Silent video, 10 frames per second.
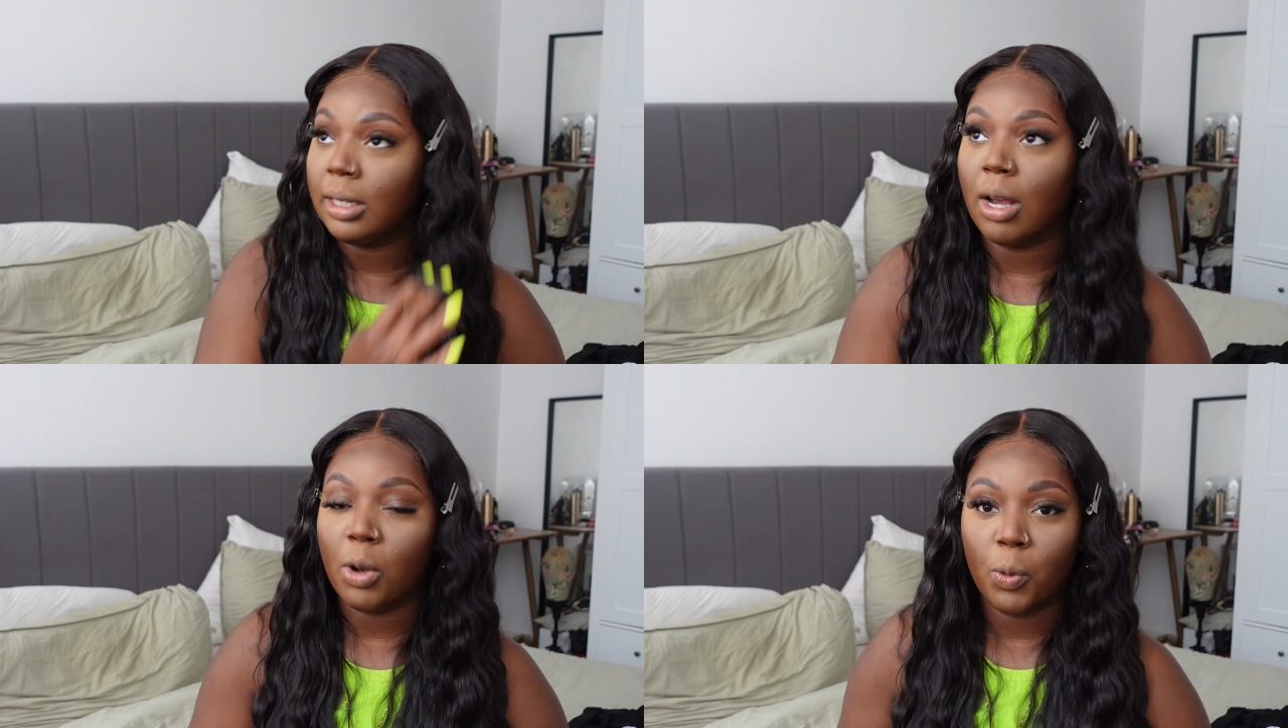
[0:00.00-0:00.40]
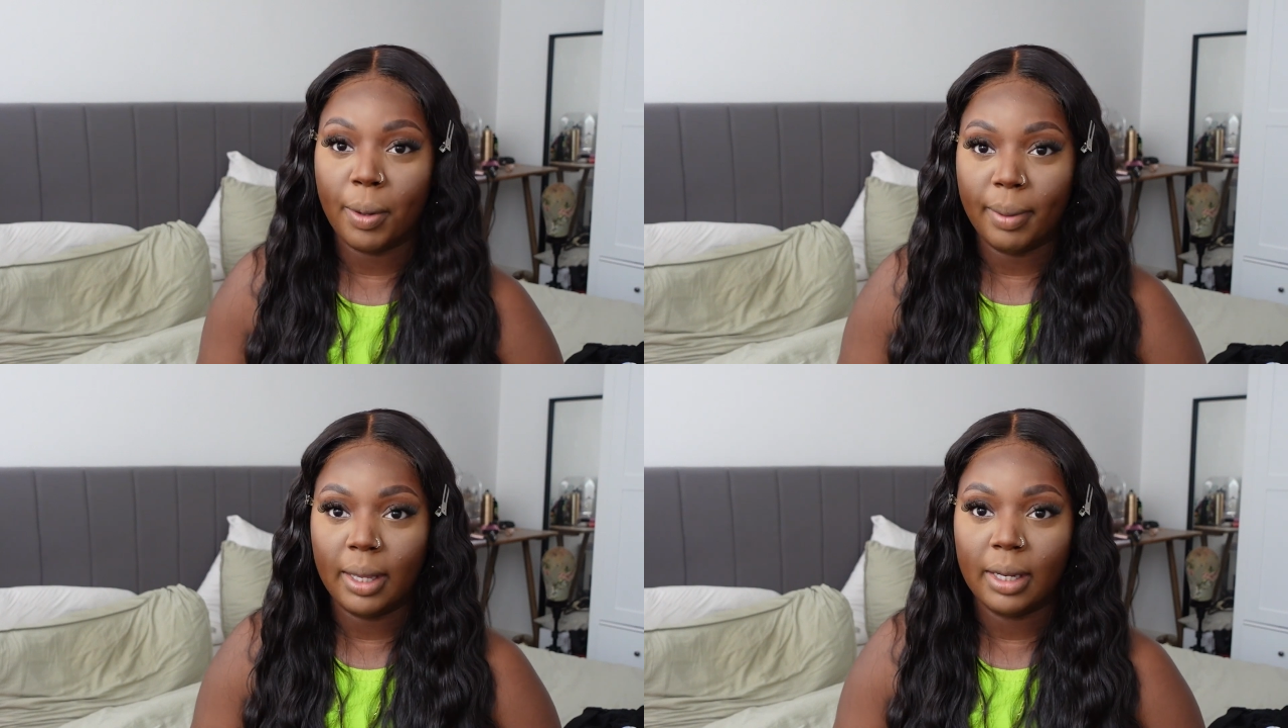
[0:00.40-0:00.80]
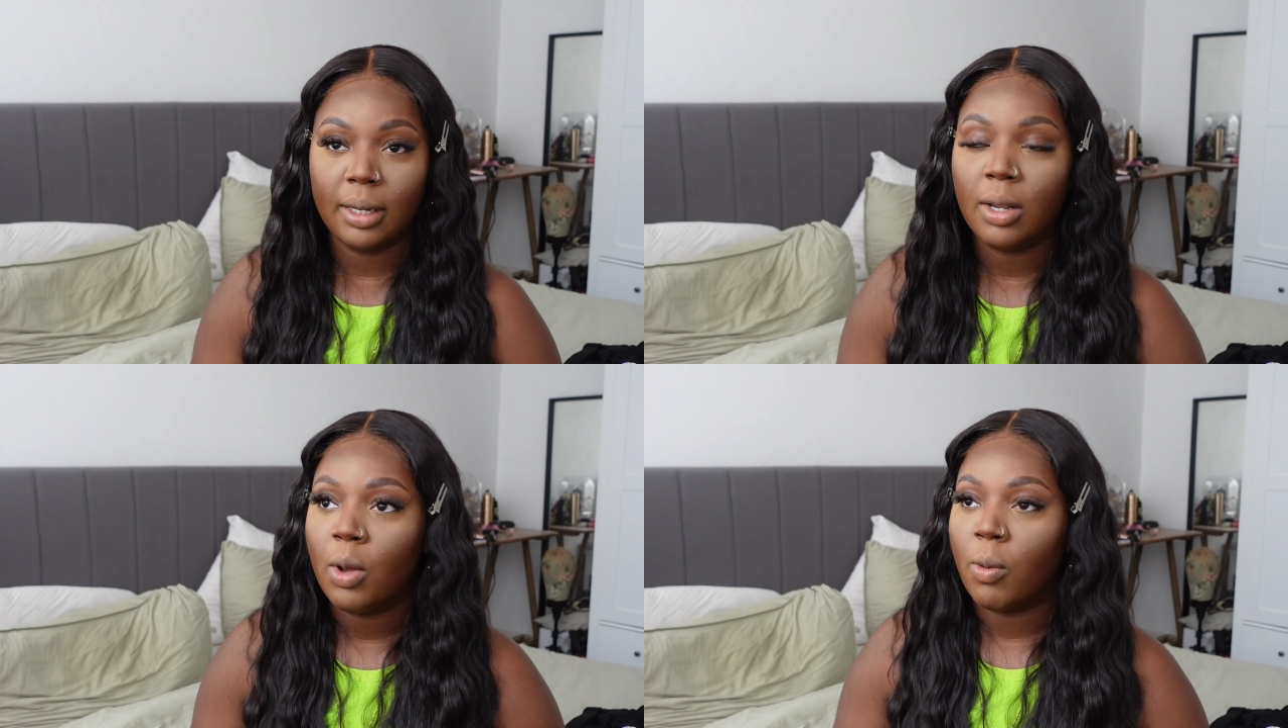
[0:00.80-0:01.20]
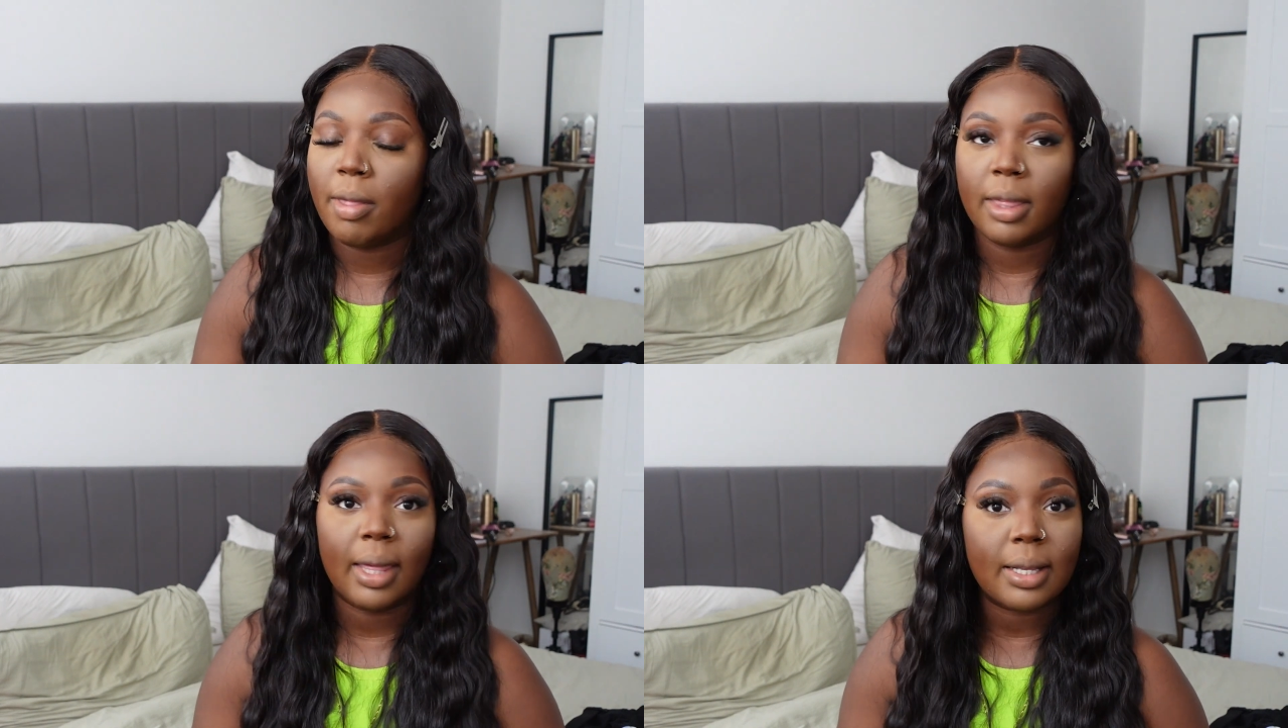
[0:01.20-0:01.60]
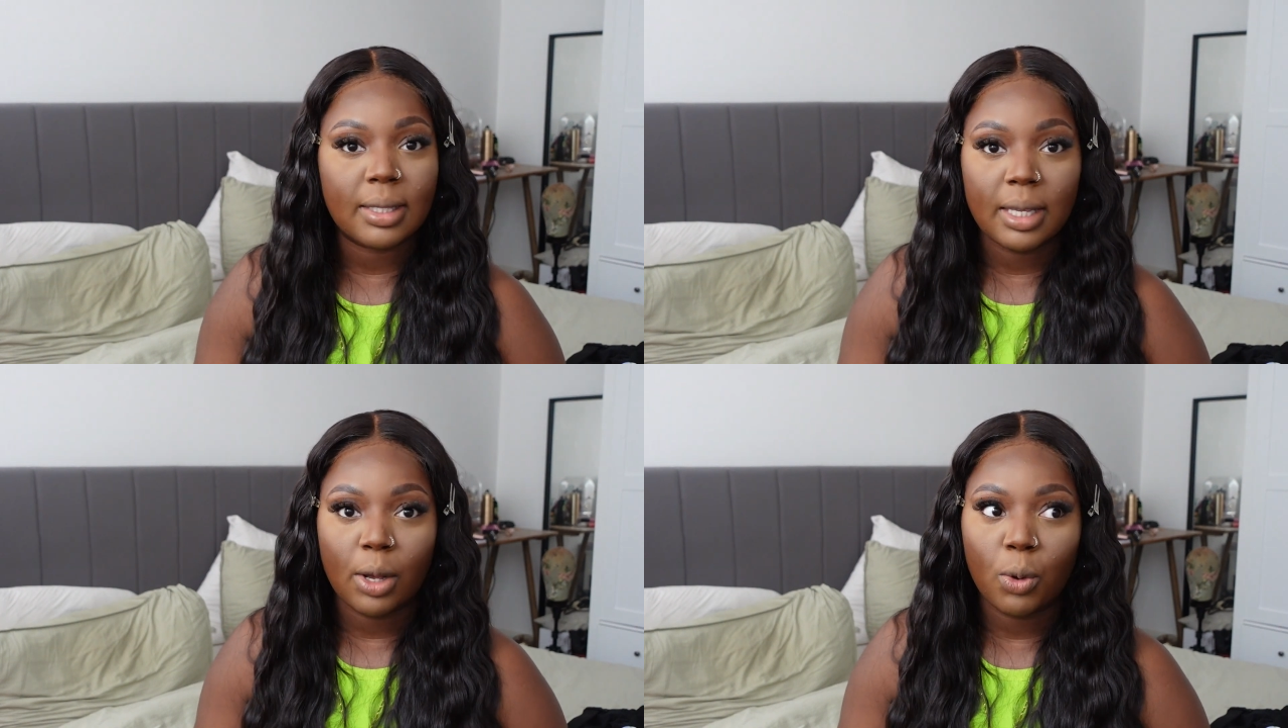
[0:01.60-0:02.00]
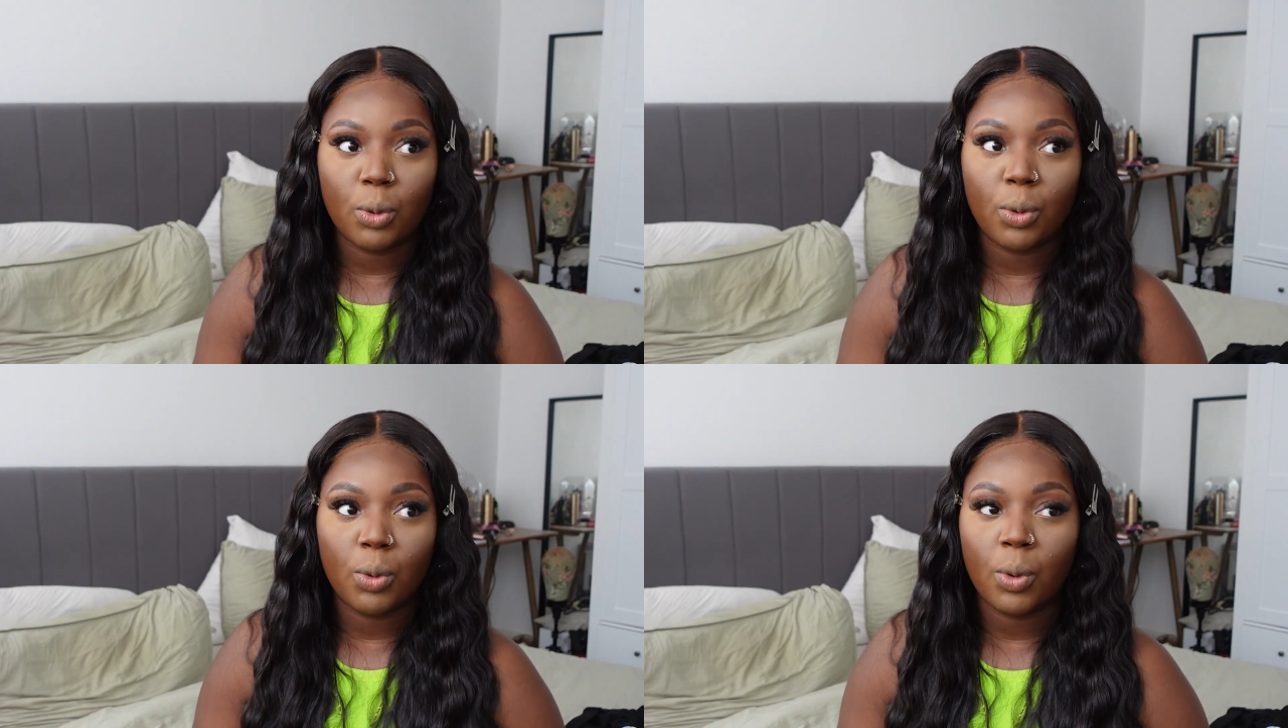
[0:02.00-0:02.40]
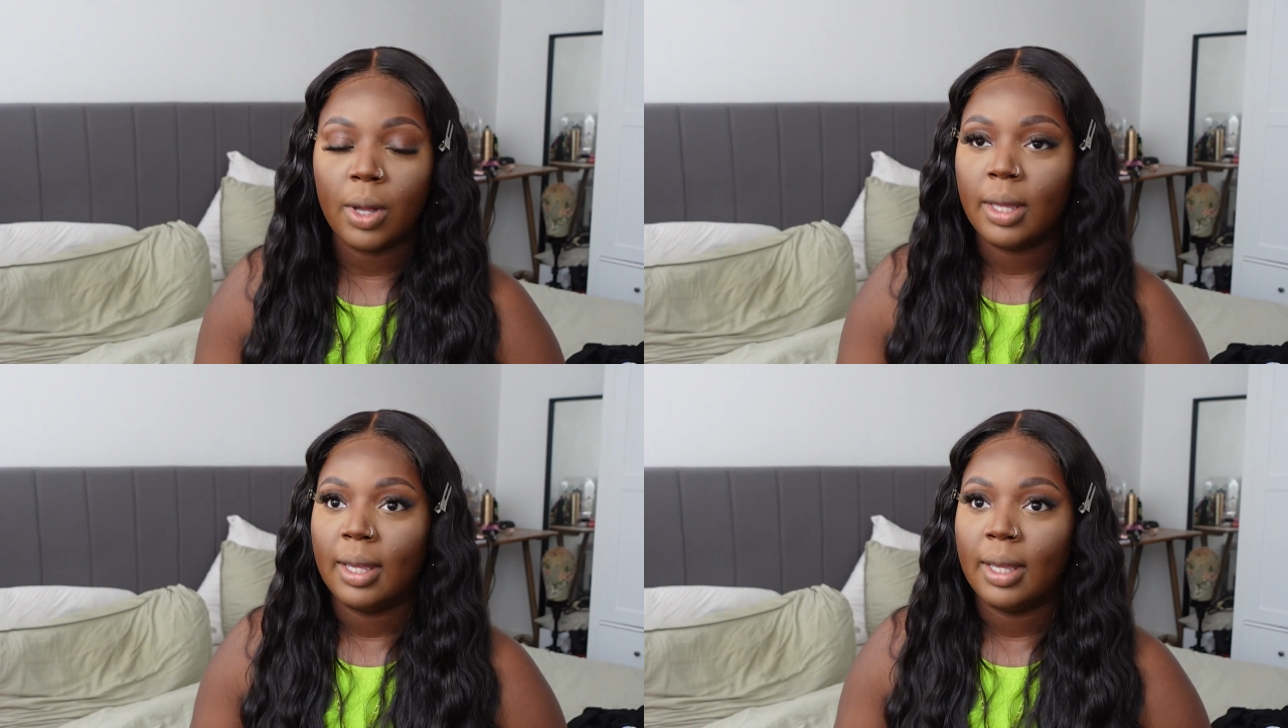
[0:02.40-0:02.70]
young women, whether that's single,